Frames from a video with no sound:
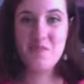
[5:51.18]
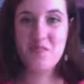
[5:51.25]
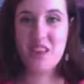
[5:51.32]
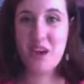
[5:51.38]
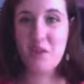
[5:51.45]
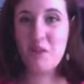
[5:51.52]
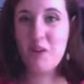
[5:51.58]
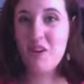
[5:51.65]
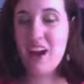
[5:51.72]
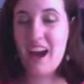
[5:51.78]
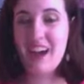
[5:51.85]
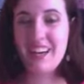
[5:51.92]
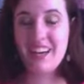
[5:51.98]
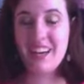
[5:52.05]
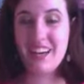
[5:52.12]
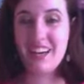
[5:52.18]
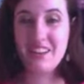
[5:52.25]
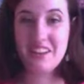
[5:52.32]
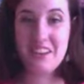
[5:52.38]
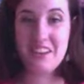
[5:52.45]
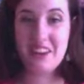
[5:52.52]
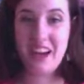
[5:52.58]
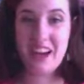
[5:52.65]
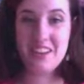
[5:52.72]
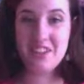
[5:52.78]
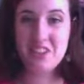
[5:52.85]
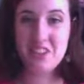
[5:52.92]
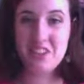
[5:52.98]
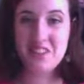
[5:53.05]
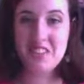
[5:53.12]
I won't add any other
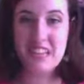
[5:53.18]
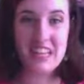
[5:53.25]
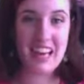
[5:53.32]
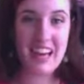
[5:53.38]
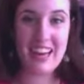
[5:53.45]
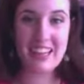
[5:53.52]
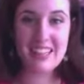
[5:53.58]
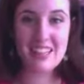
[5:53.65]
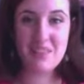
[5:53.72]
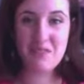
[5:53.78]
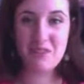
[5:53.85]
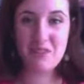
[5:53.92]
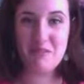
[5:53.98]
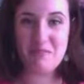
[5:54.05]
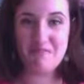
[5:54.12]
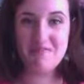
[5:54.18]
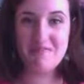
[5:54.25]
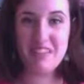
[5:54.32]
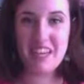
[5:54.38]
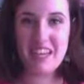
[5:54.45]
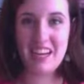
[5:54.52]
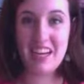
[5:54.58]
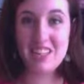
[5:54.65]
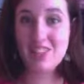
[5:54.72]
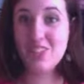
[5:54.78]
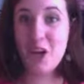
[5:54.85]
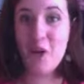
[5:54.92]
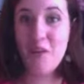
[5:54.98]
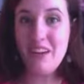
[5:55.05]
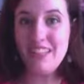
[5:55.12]
adjectives to that except for it's
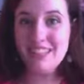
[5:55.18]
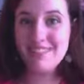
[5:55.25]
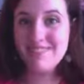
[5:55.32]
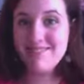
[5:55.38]
going.